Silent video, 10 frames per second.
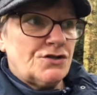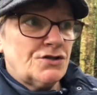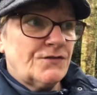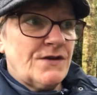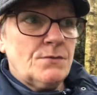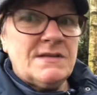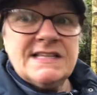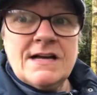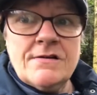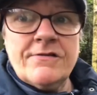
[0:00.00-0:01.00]
Just film
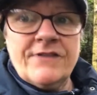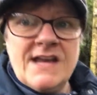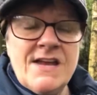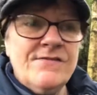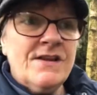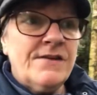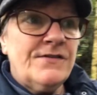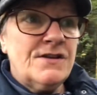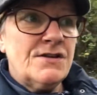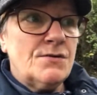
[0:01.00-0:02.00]
yourself, even if
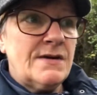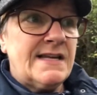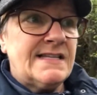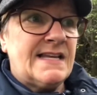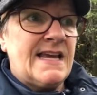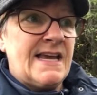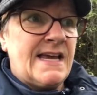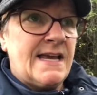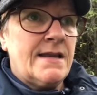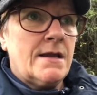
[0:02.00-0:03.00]
you do it
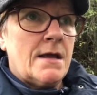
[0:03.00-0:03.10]
in